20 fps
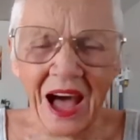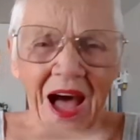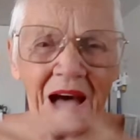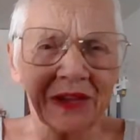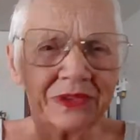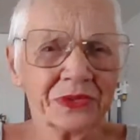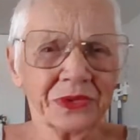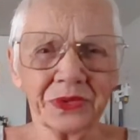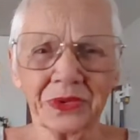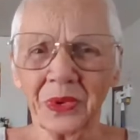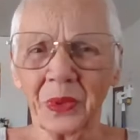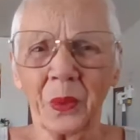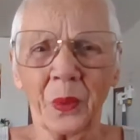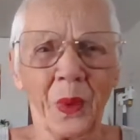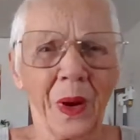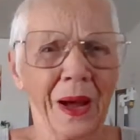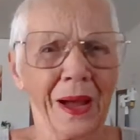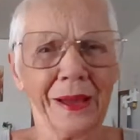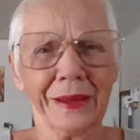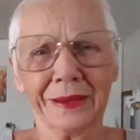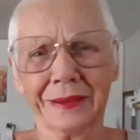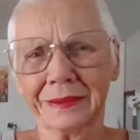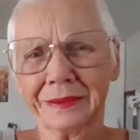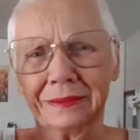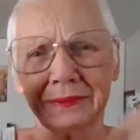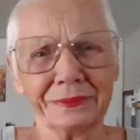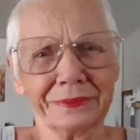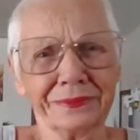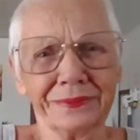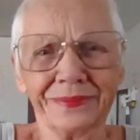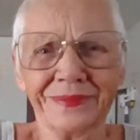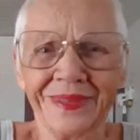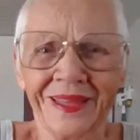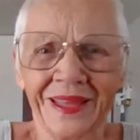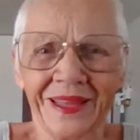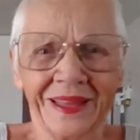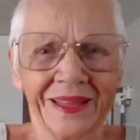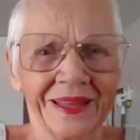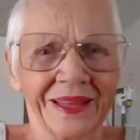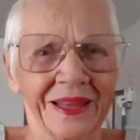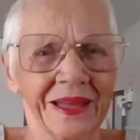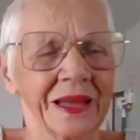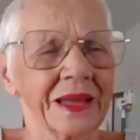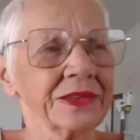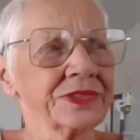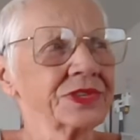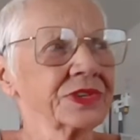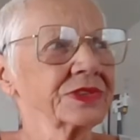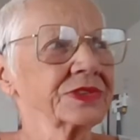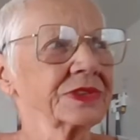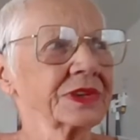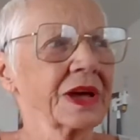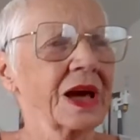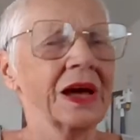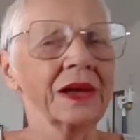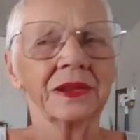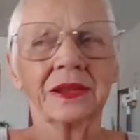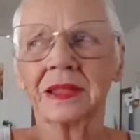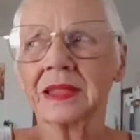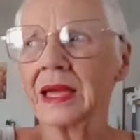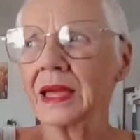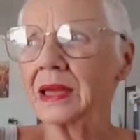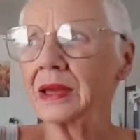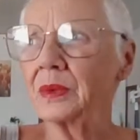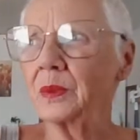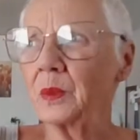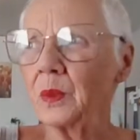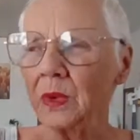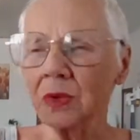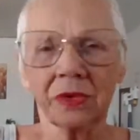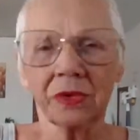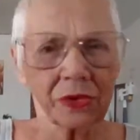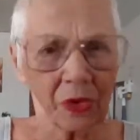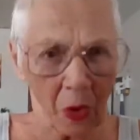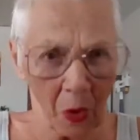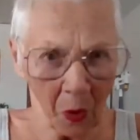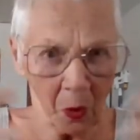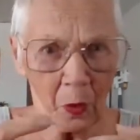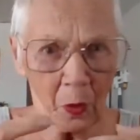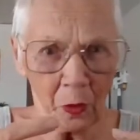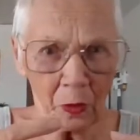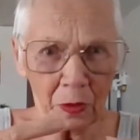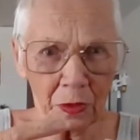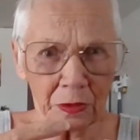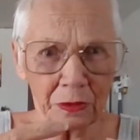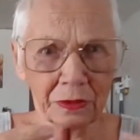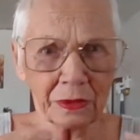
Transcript: I don't know why. It just kind of like we're in a hole